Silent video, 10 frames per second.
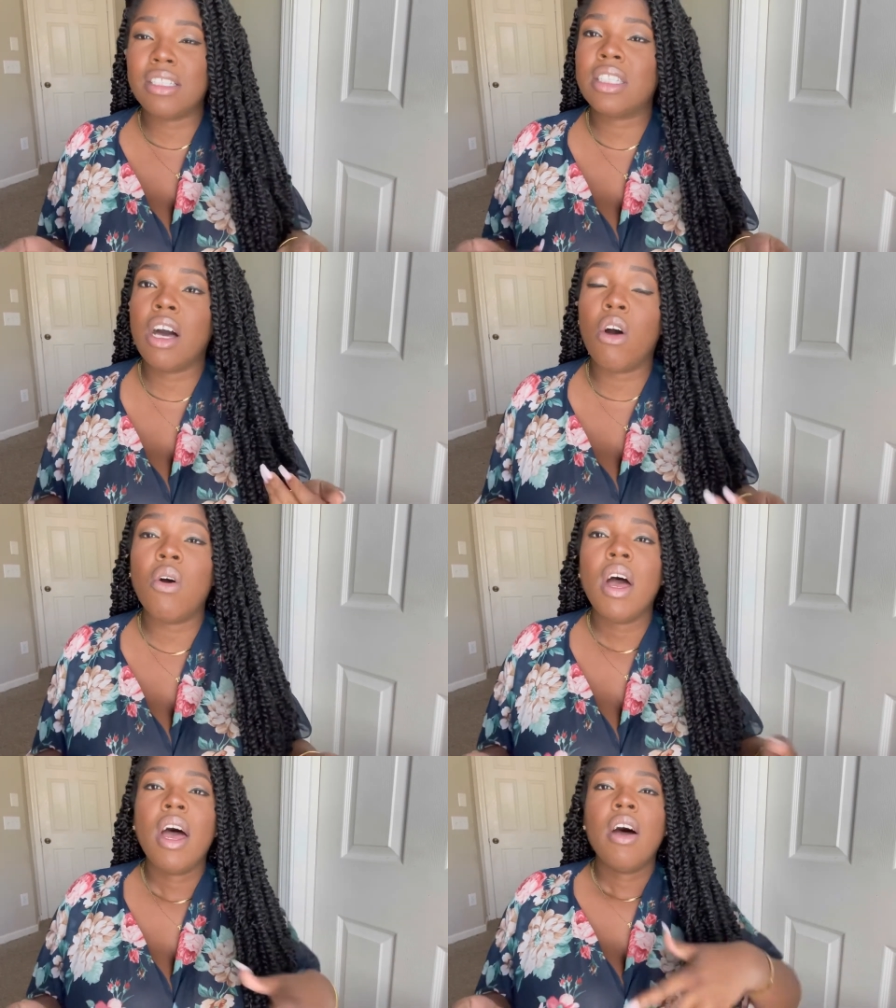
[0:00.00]
So
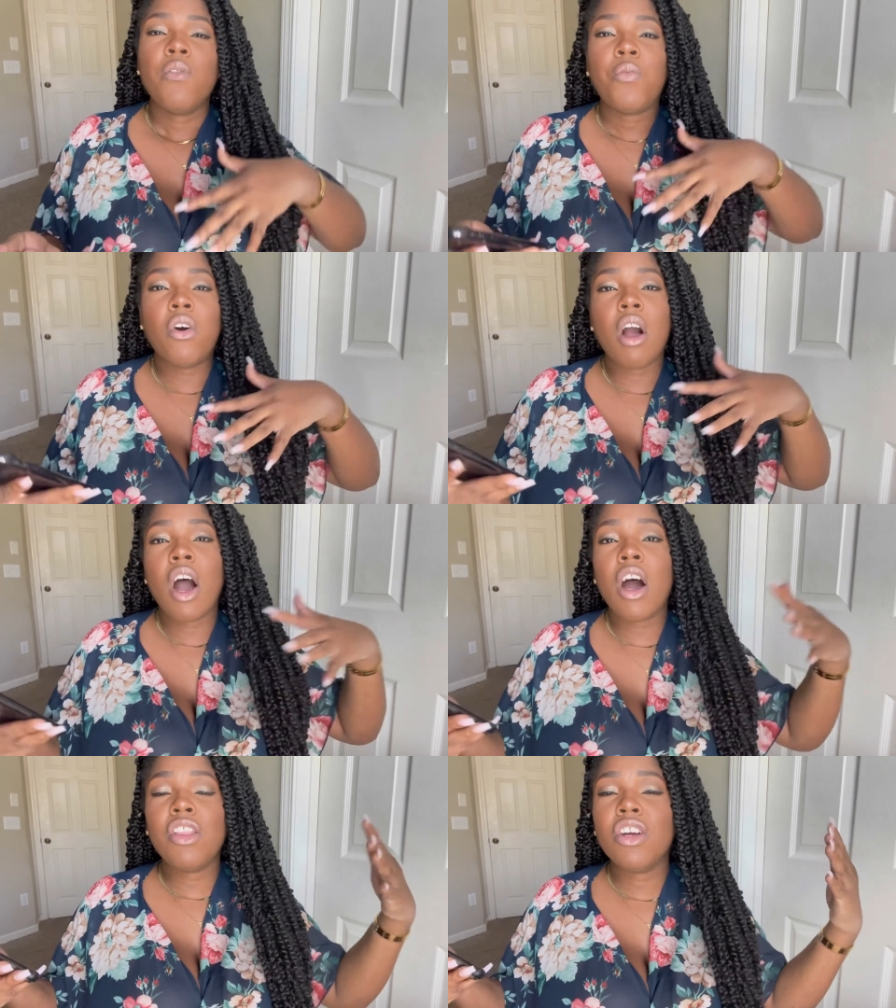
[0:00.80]
for
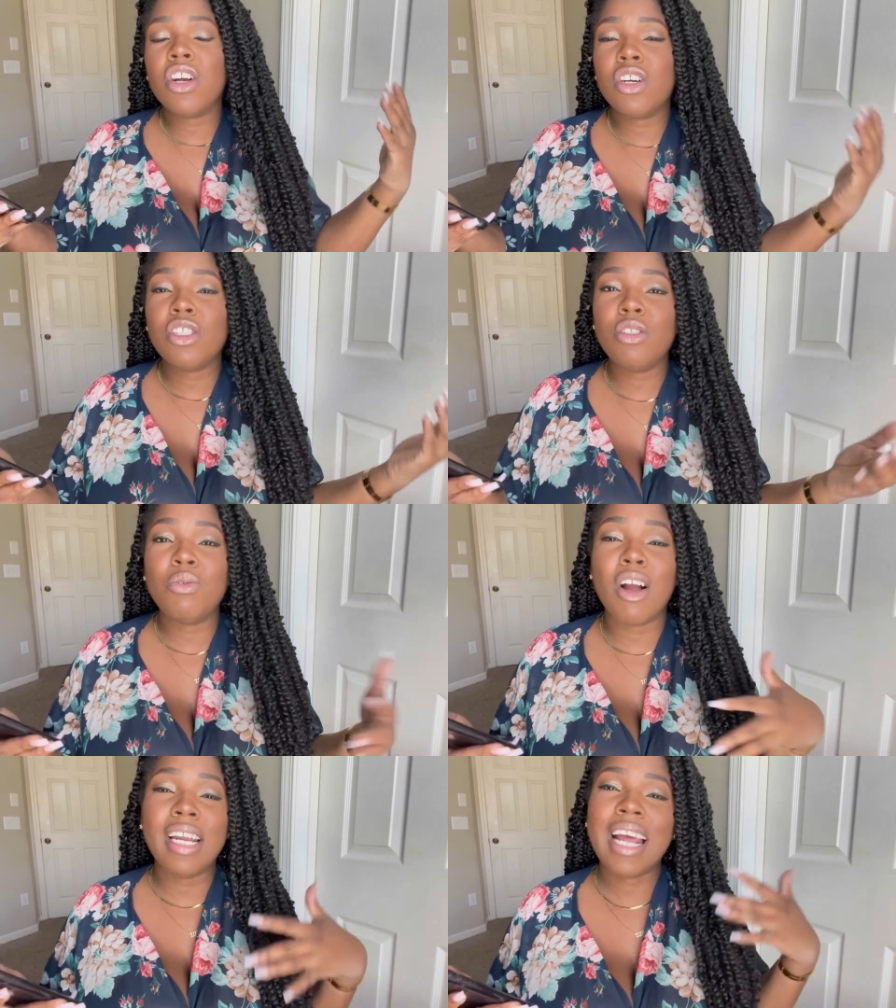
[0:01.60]
all the girls who
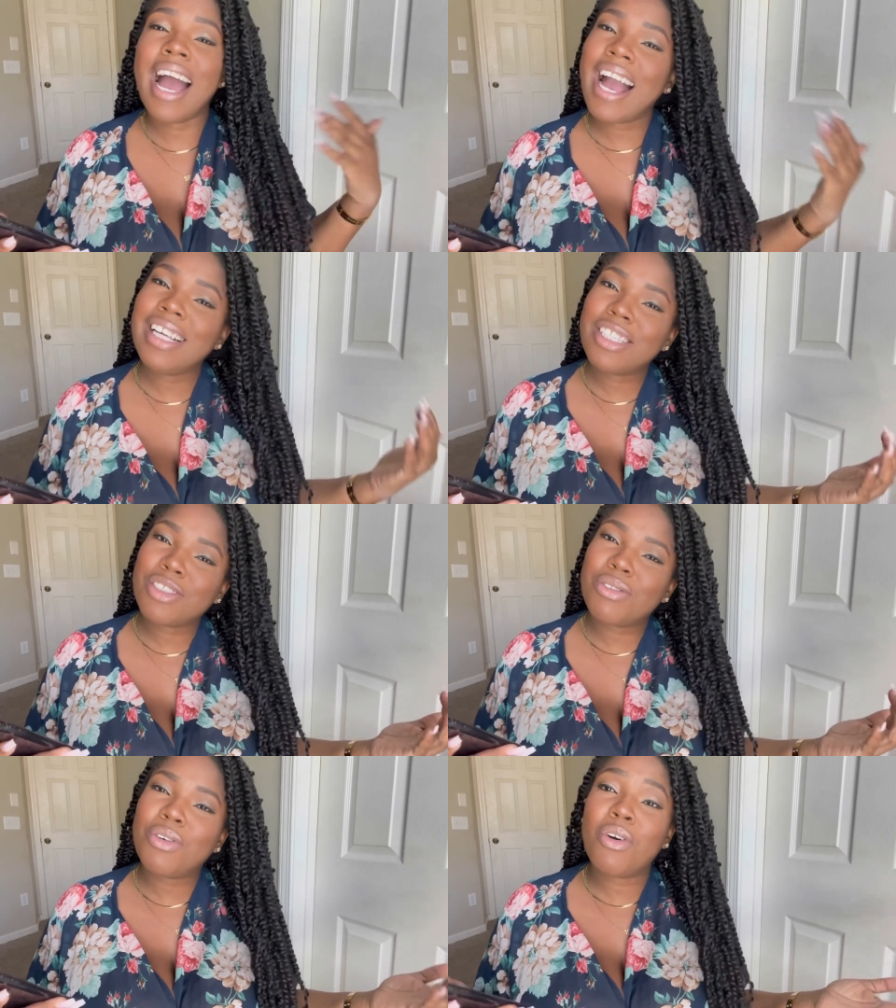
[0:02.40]
are in high
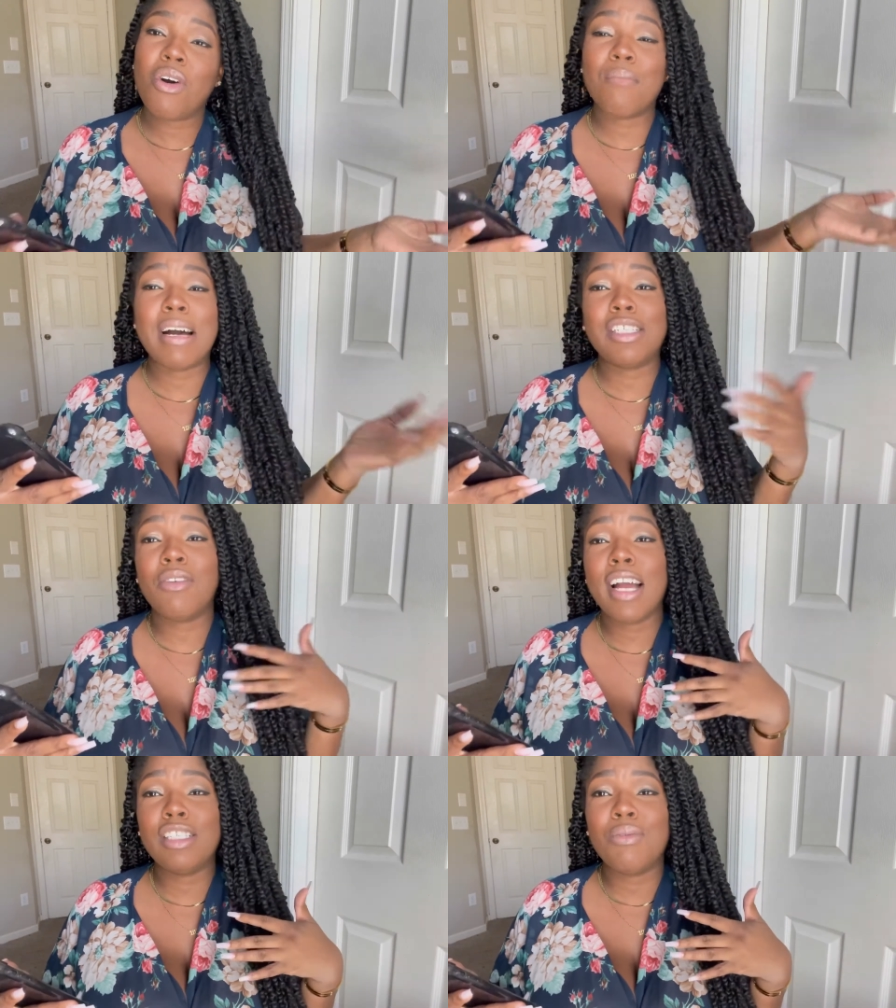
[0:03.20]
school or about to
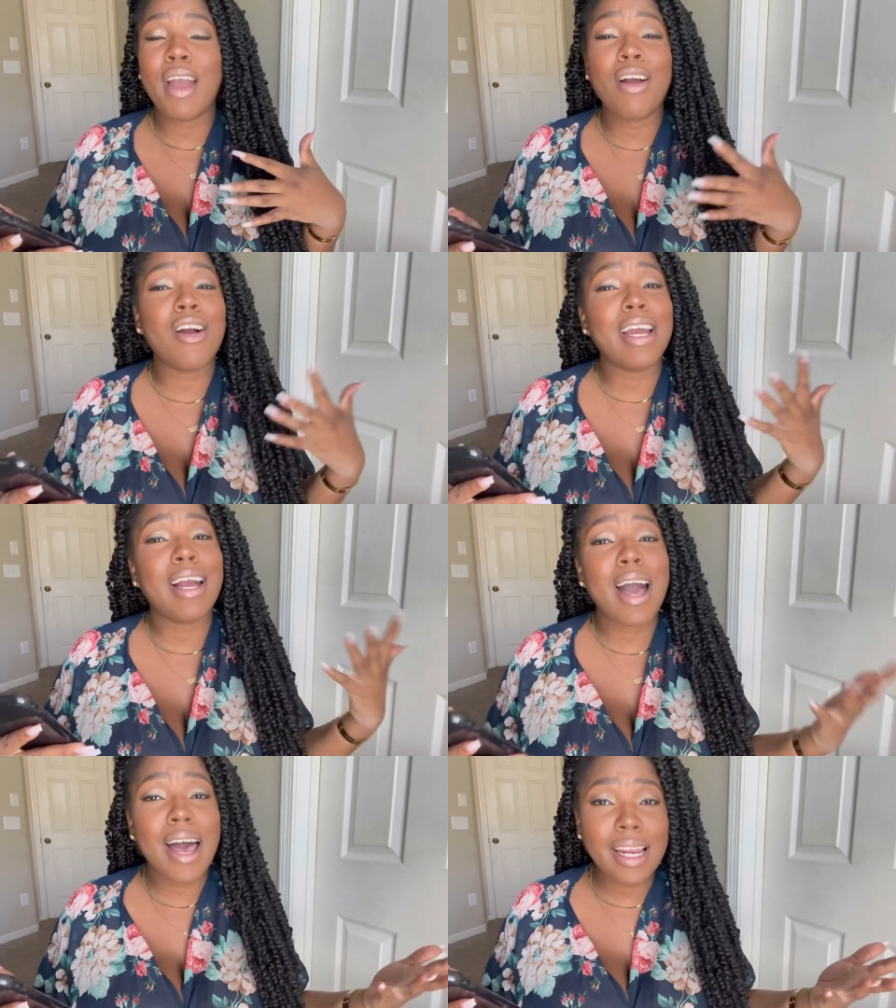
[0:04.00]
graduate or in
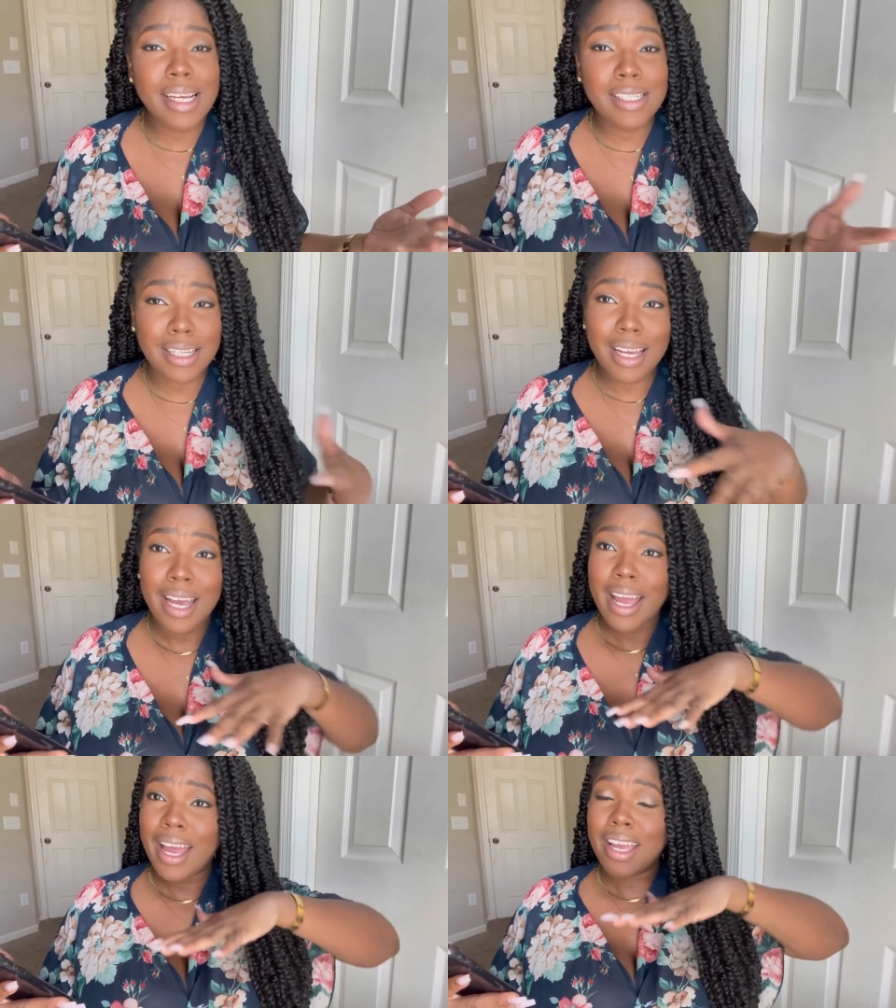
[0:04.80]
college,
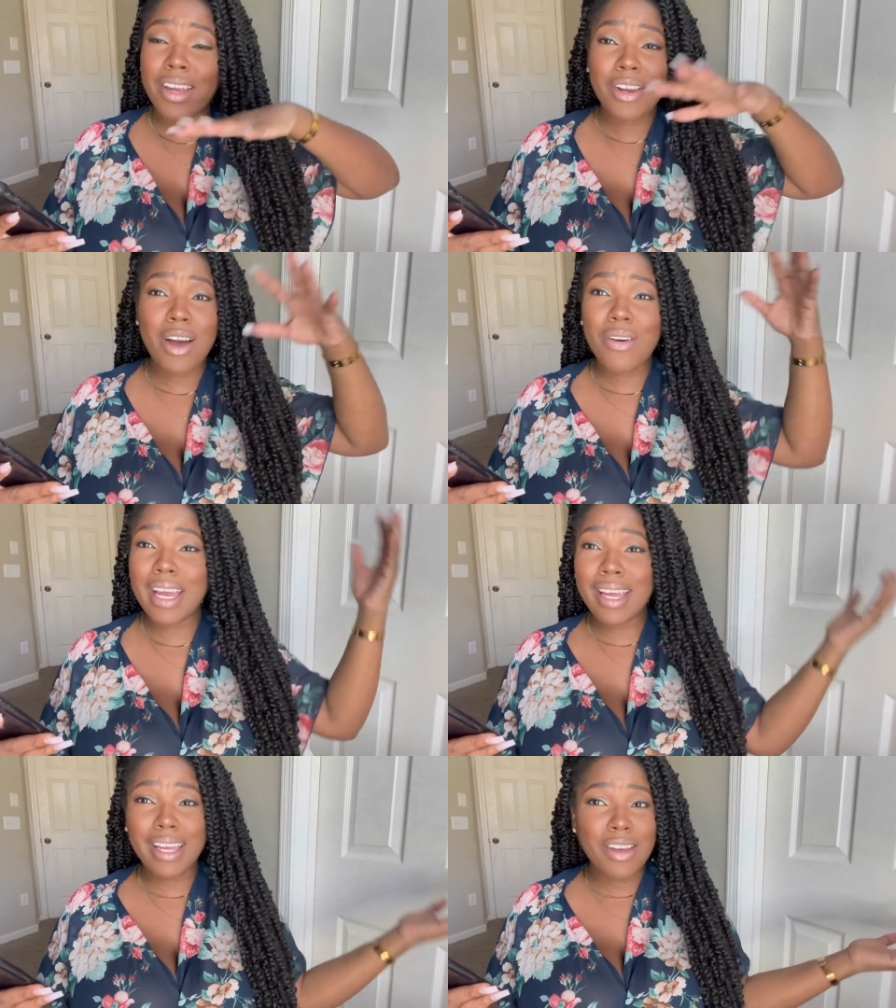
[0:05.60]
you know,
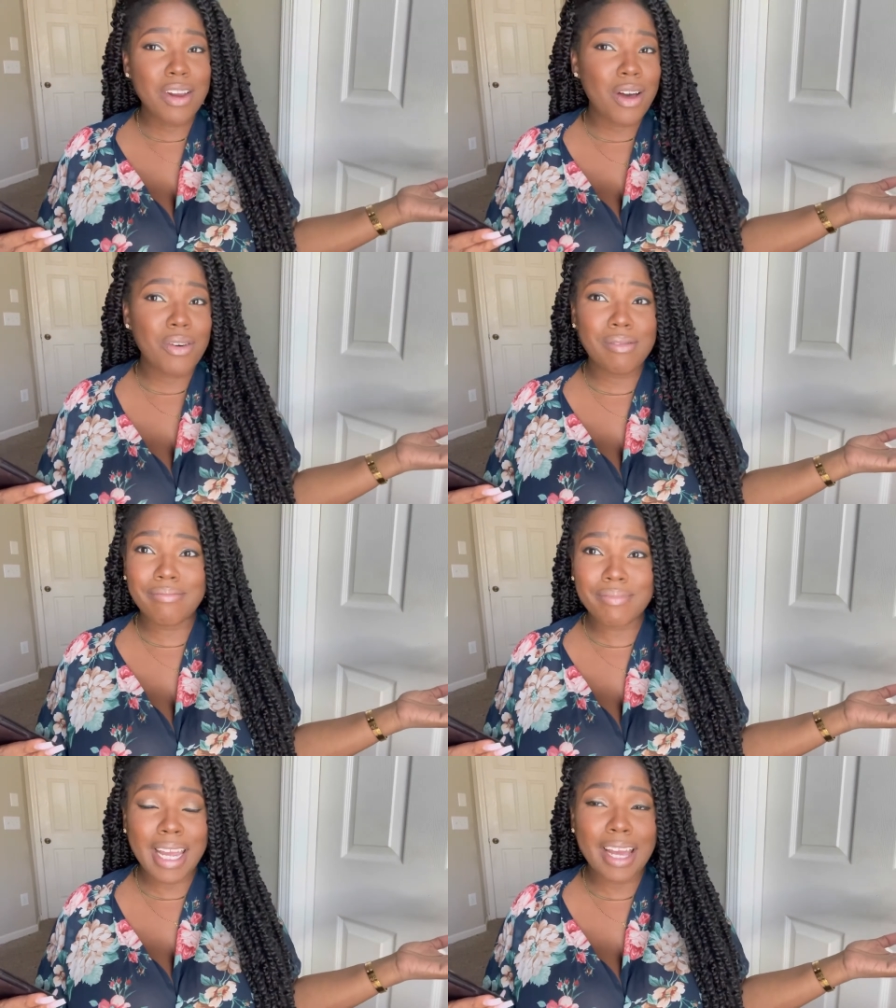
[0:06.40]
you know,
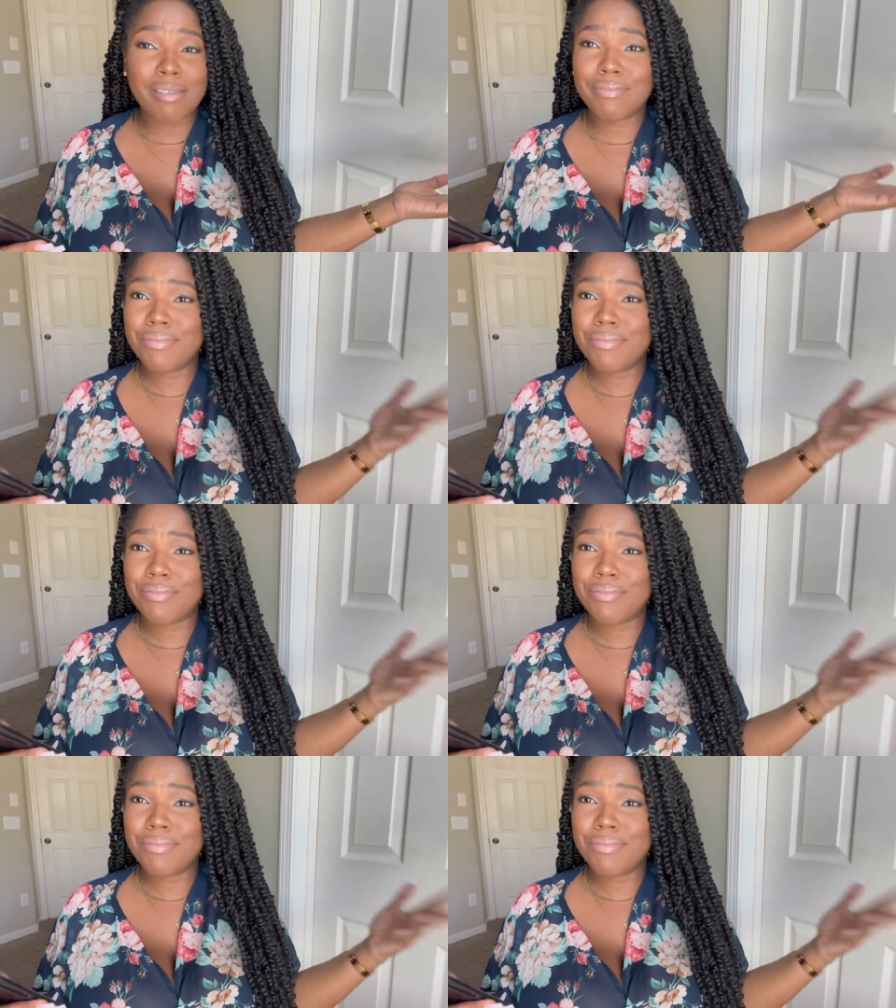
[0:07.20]
in